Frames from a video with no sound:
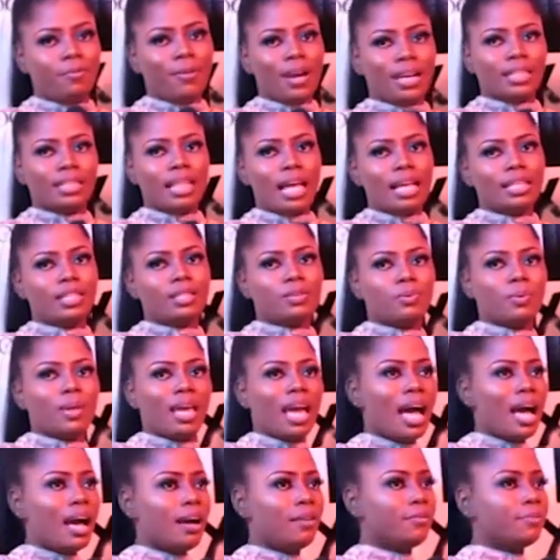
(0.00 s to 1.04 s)
the fact that we
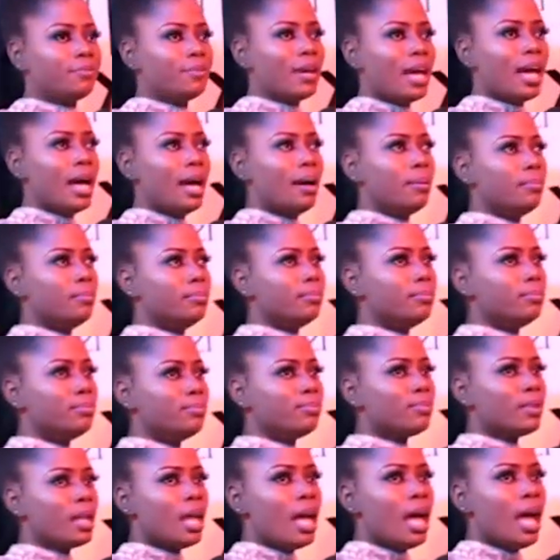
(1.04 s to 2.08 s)
have,
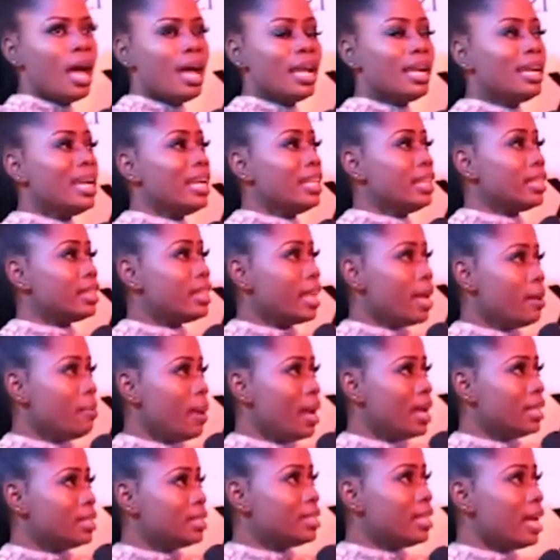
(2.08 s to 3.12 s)
in
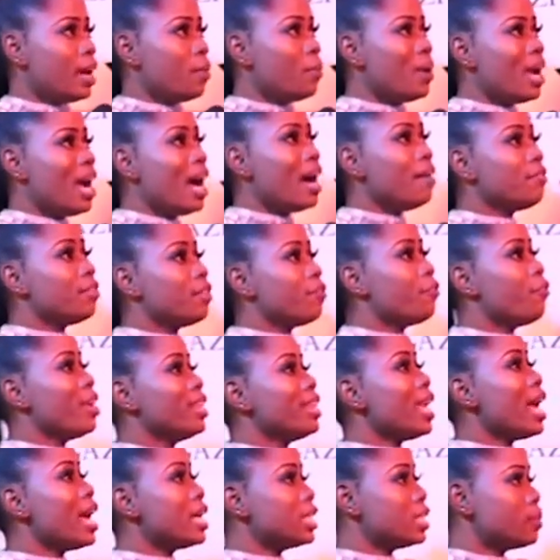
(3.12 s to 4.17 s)
entertainment, yeah, we have
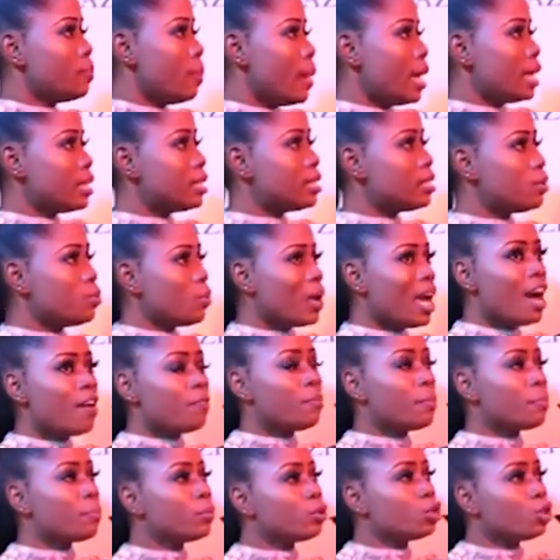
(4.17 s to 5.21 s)
different aspects. We
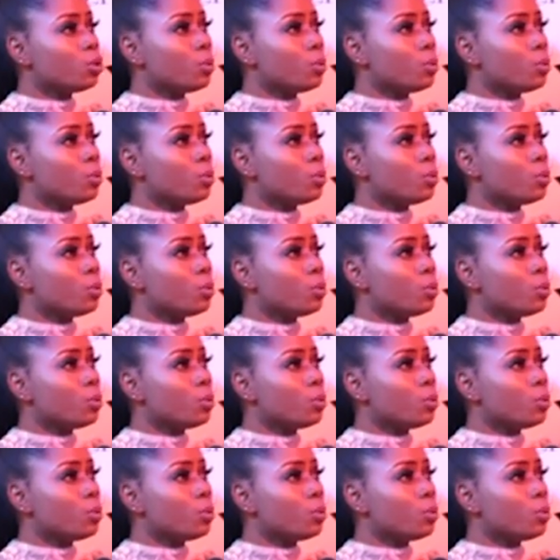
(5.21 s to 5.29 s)
have people